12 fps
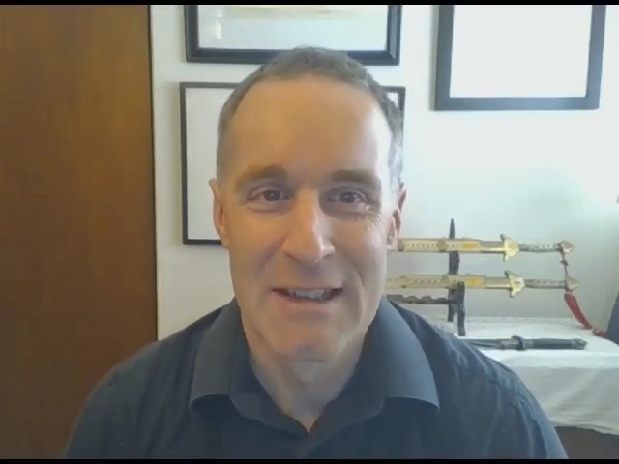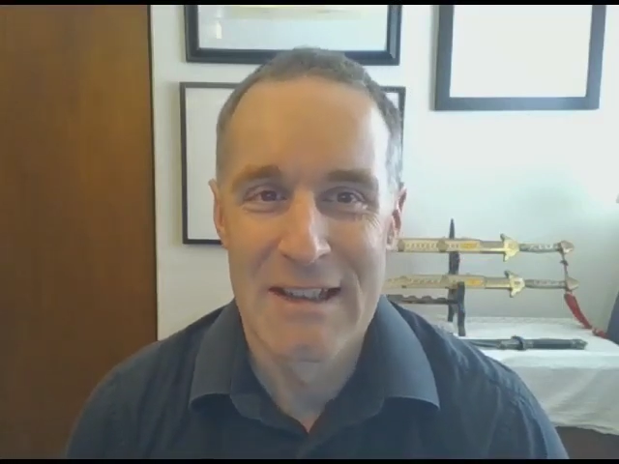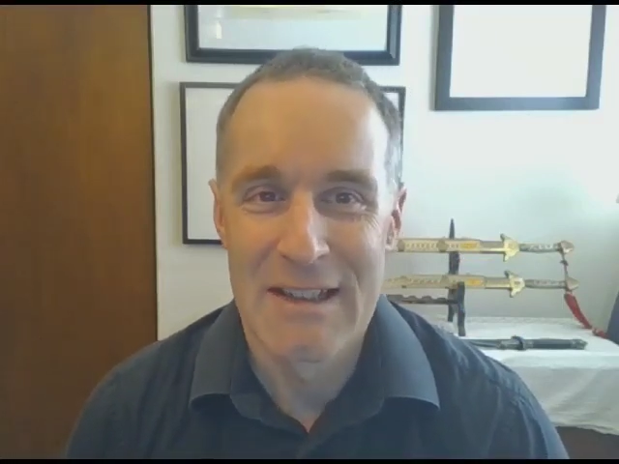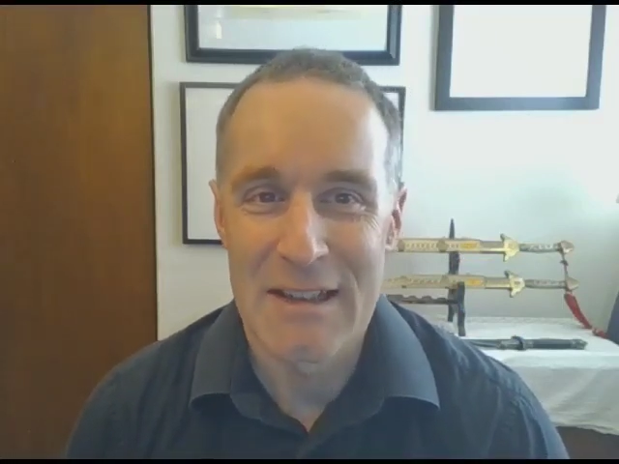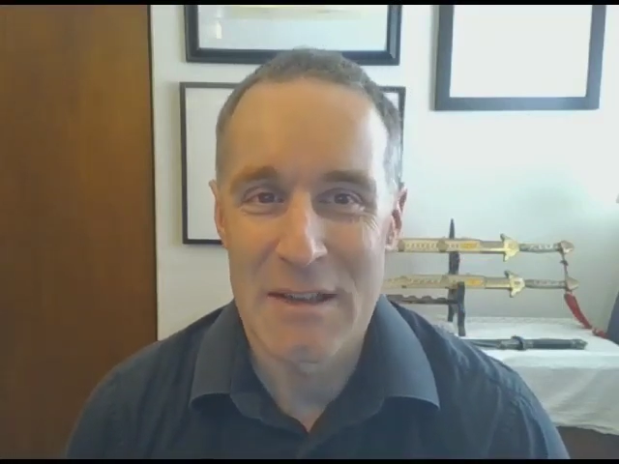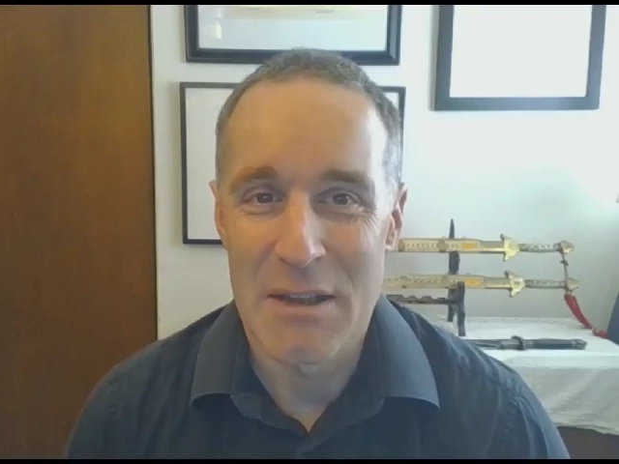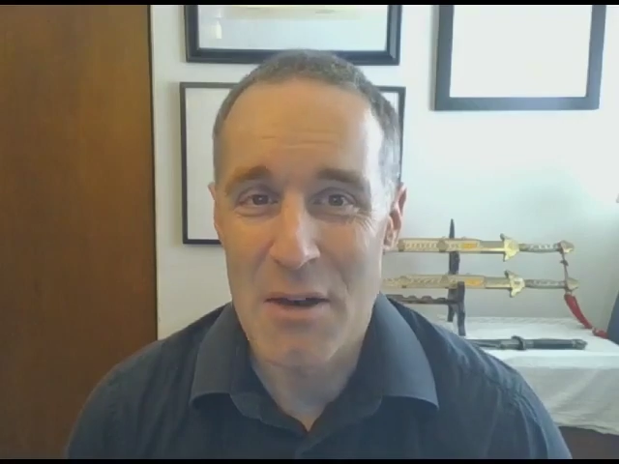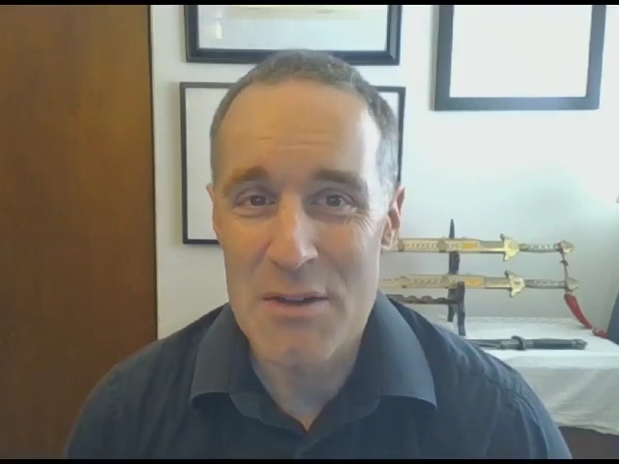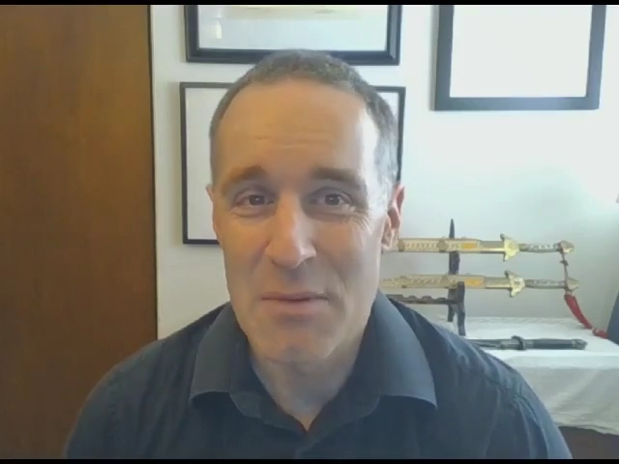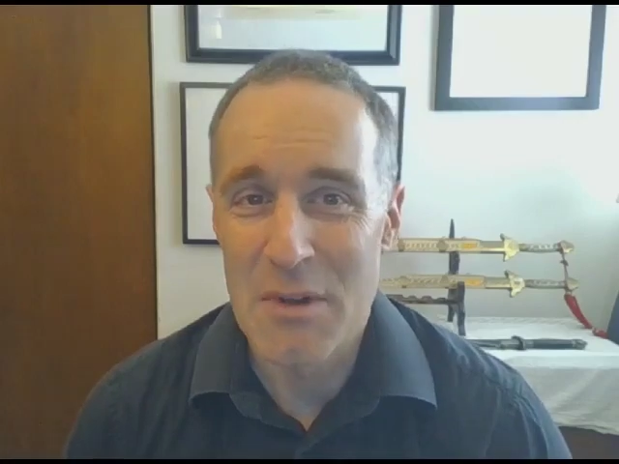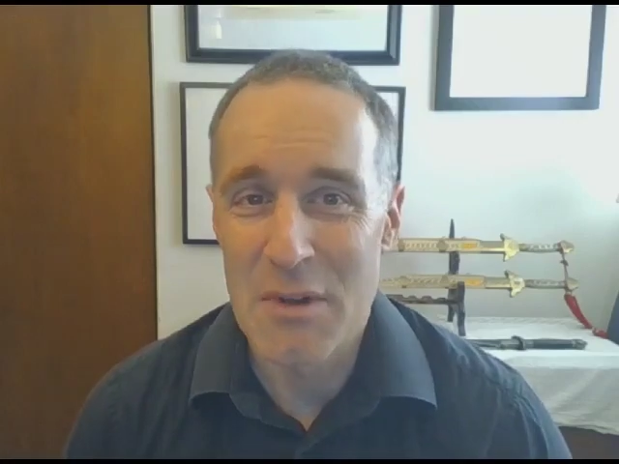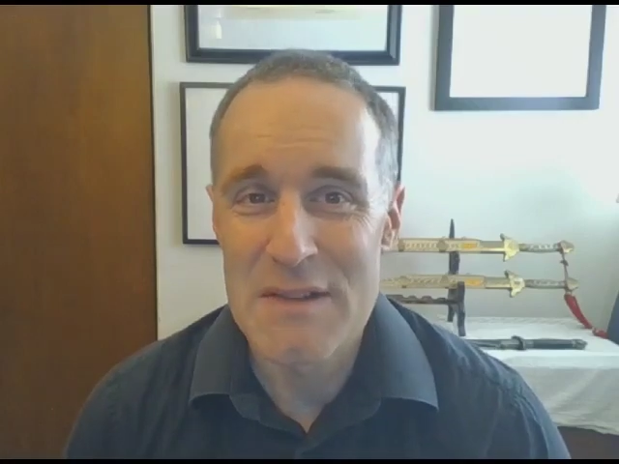At larger
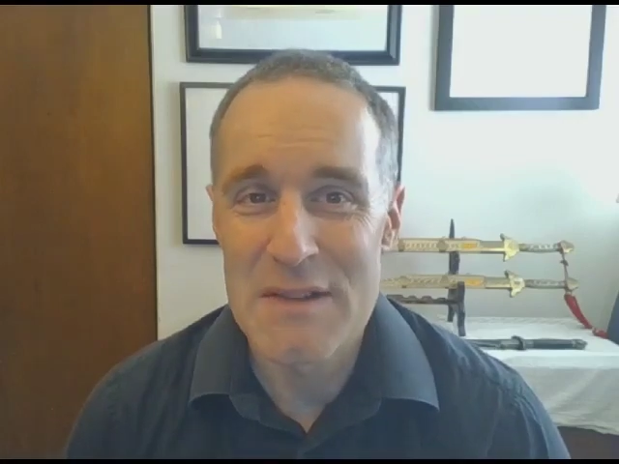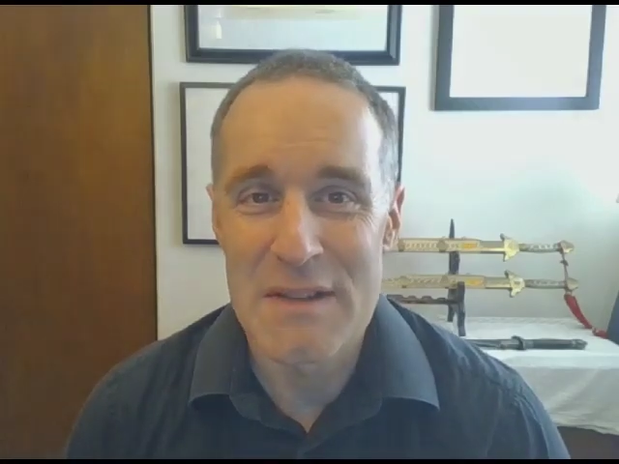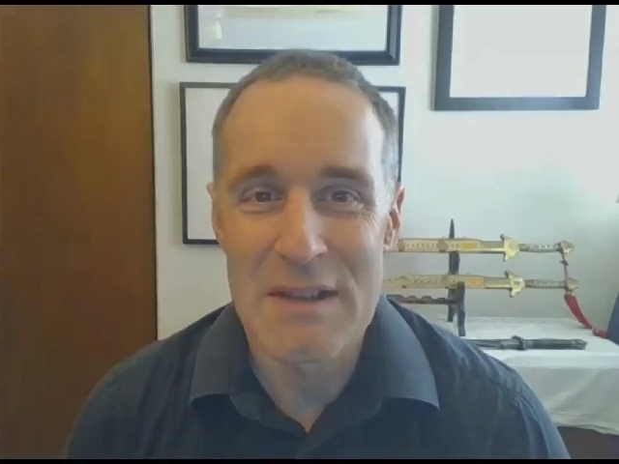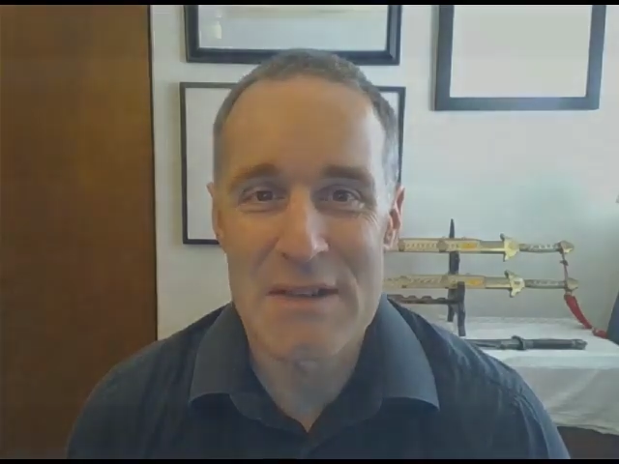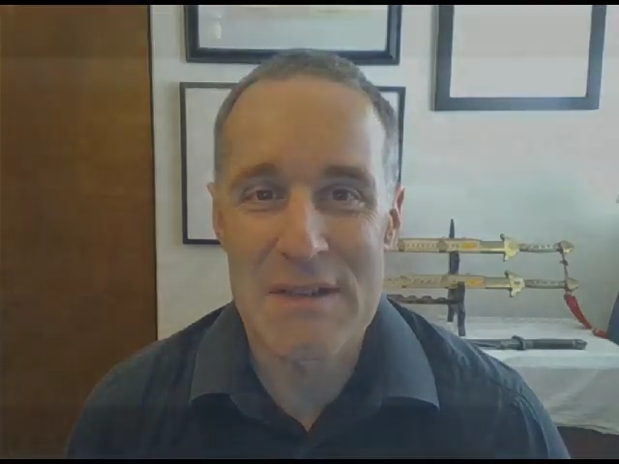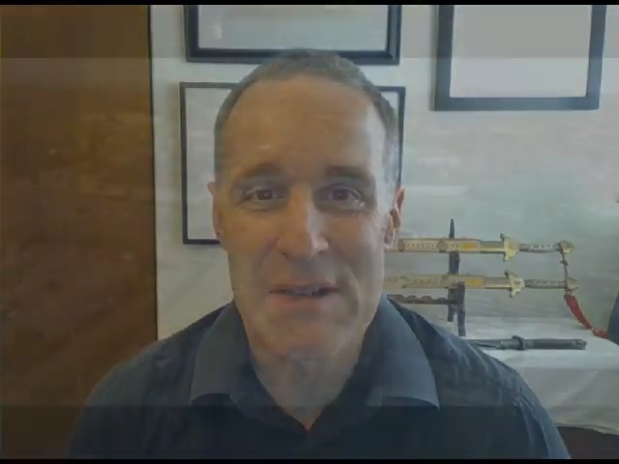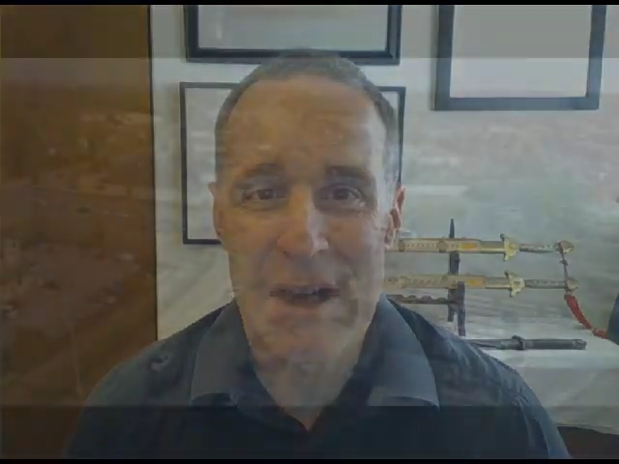ones, they stop